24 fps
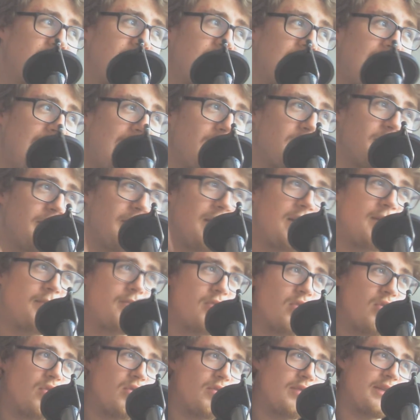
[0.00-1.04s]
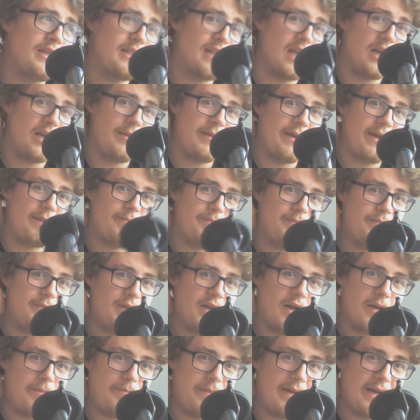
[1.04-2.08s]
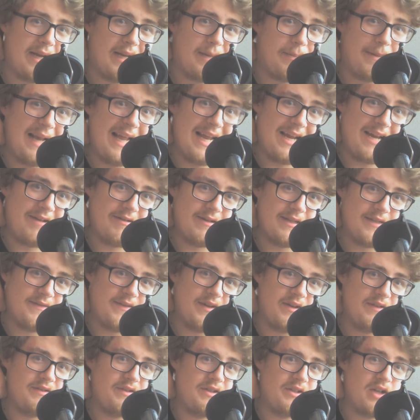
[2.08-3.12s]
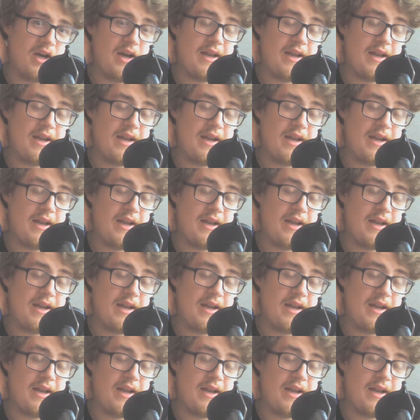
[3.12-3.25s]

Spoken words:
tells me that Braun is going to be a big player in Survivor Series.